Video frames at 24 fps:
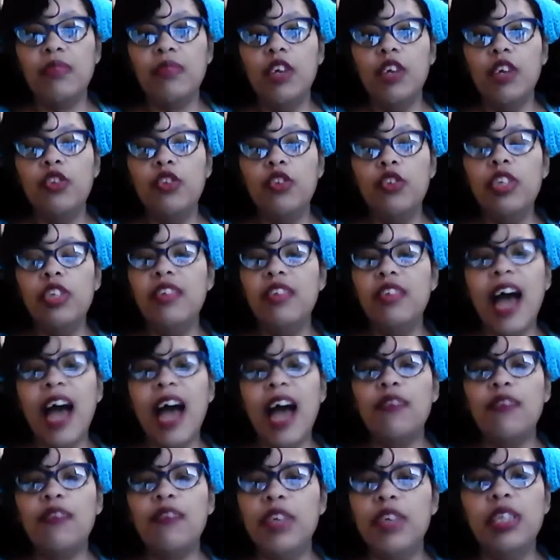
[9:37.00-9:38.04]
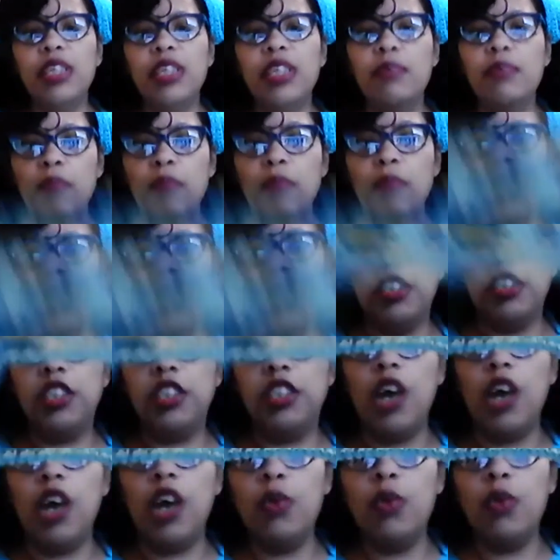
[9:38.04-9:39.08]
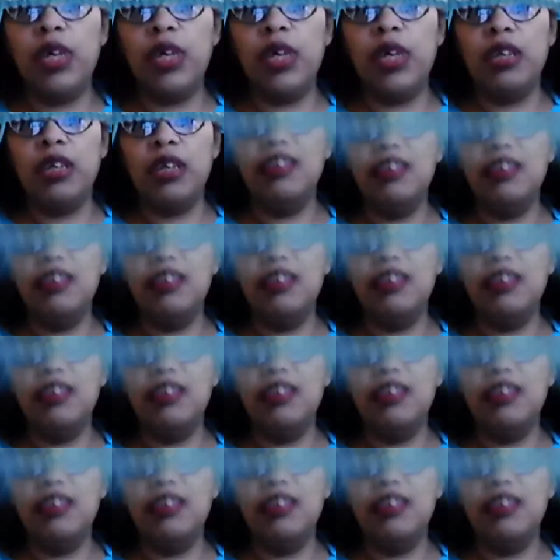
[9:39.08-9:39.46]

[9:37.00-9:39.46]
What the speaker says: So there's not really much sewing.